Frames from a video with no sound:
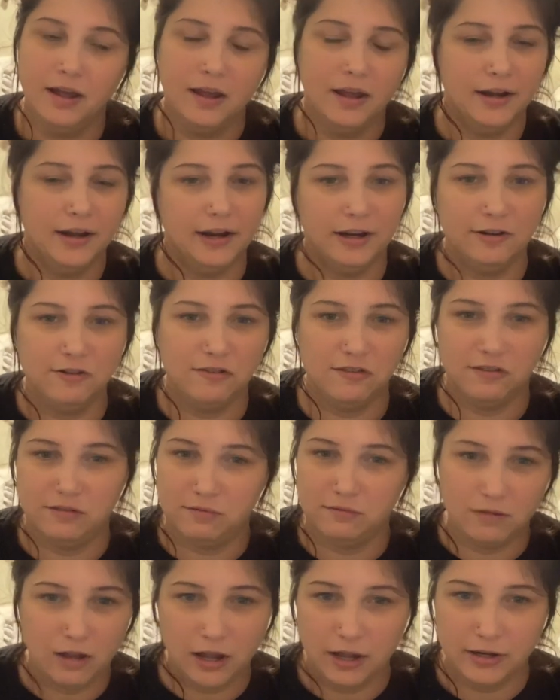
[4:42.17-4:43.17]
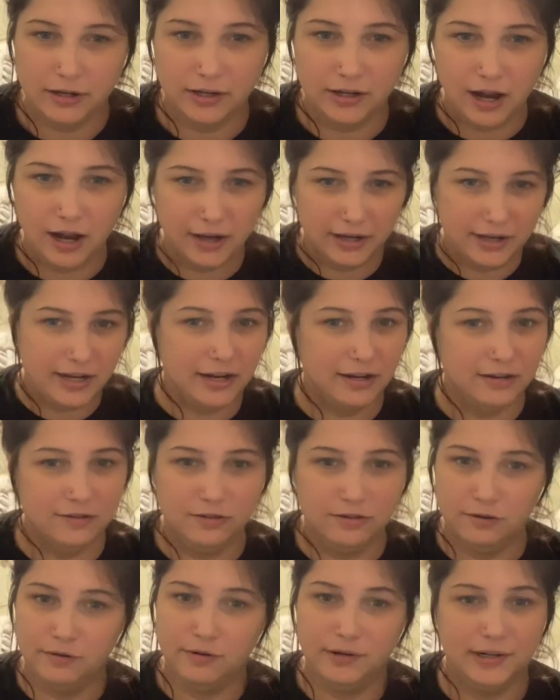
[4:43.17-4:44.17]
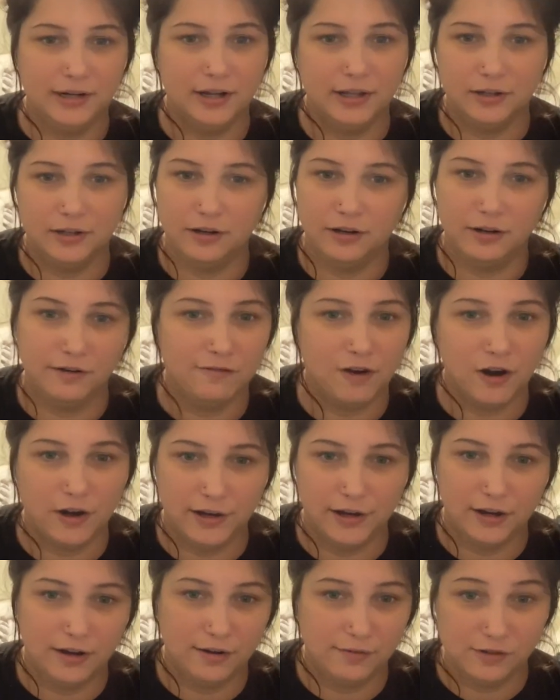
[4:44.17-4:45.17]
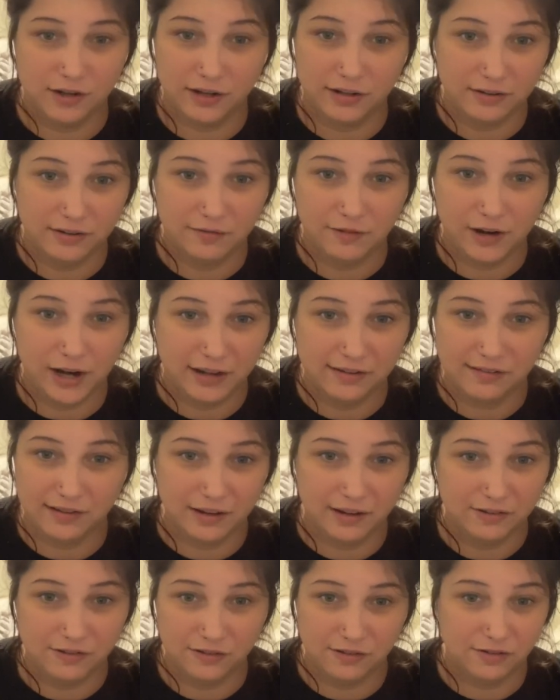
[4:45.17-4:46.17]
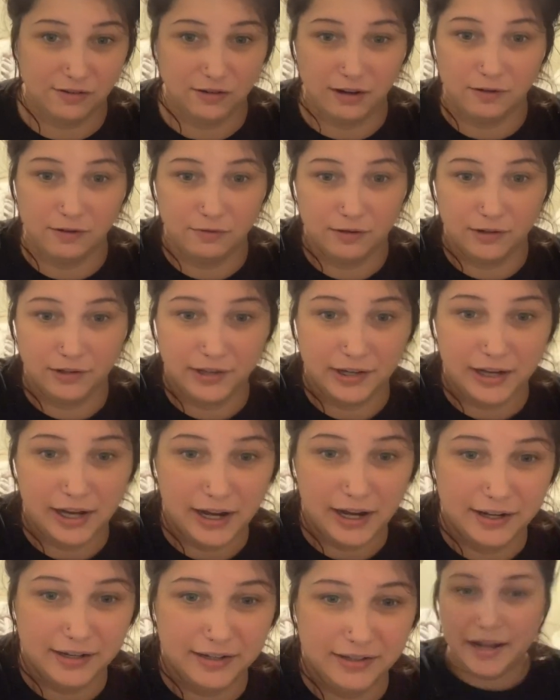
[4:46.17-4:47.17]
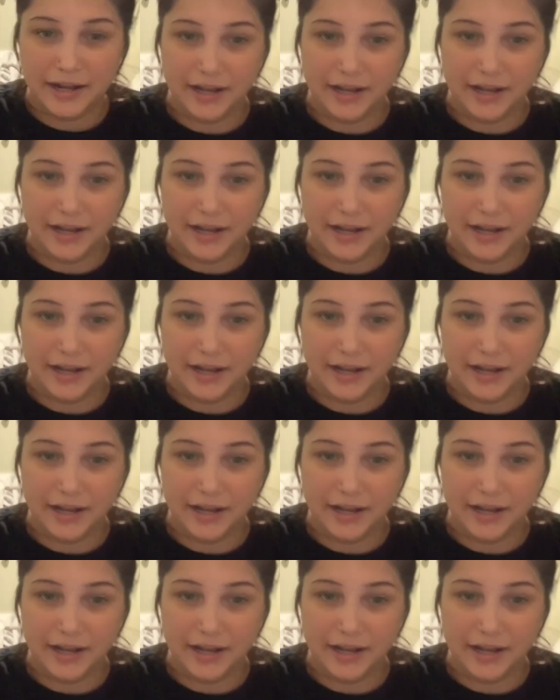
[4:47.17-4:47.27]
And I can't do another foreign object device. I really can't.